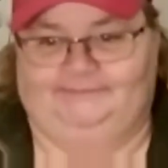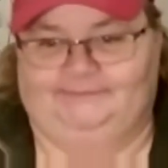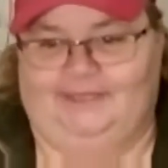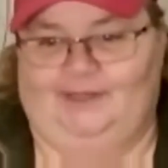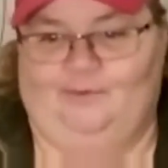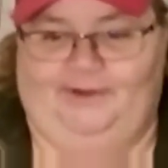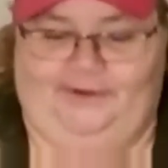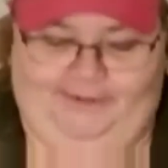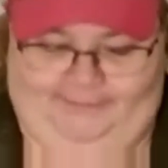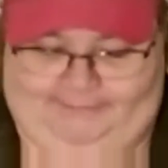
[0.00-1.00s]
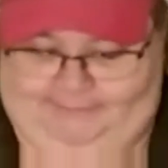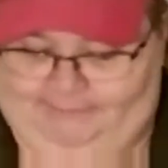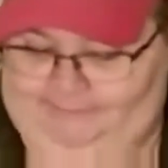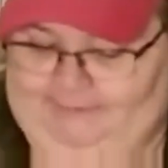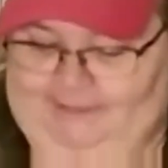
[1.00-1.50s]
Hello, Mary.
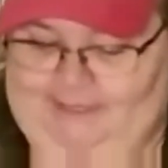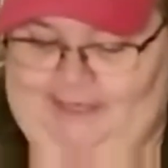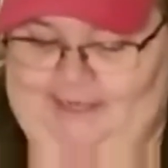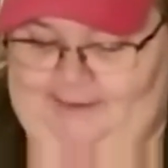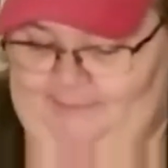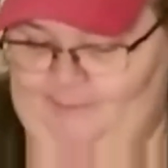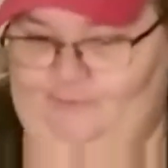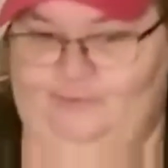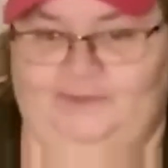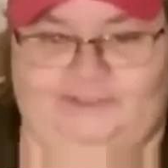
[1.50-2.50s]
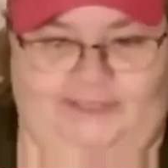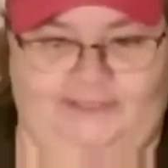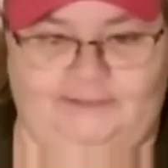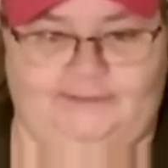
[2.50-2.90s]
Um, I'm a few minutes late,